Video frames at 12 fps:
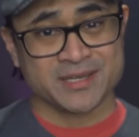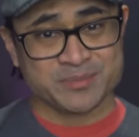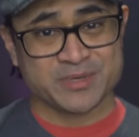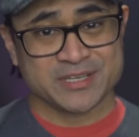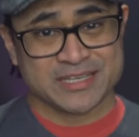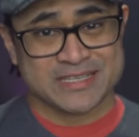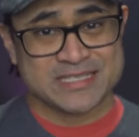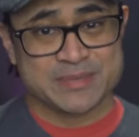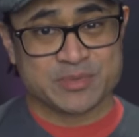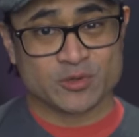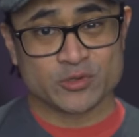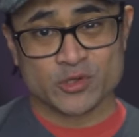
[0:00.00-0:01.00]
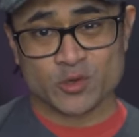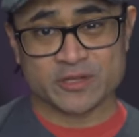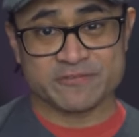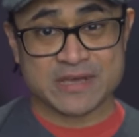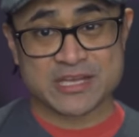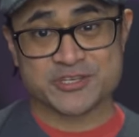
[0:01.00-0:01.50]
but in typical Nolan
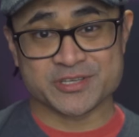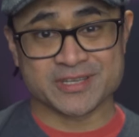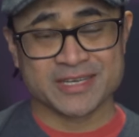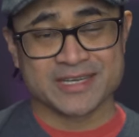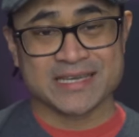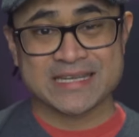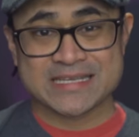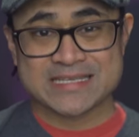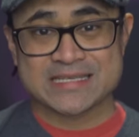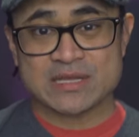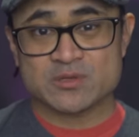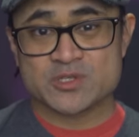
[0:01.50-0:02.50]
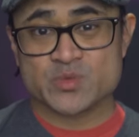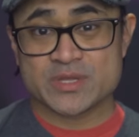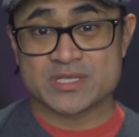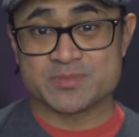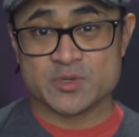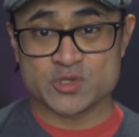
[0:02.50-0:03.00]
fashion, it excels with
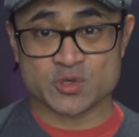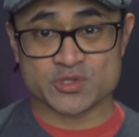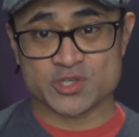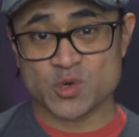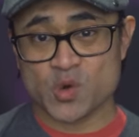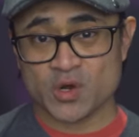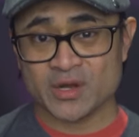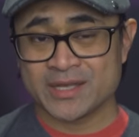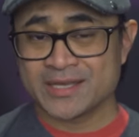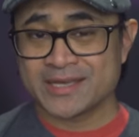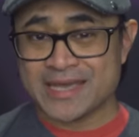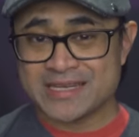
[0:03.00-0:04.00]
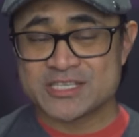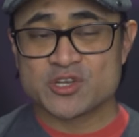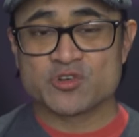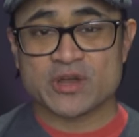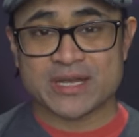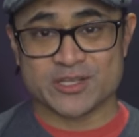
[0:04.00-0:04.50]
its musical score and its
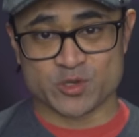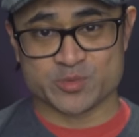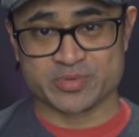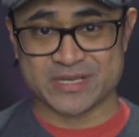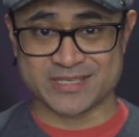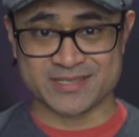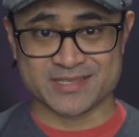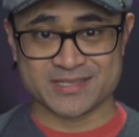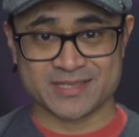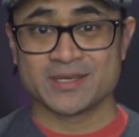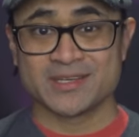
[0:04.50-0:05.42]
grandiose presence.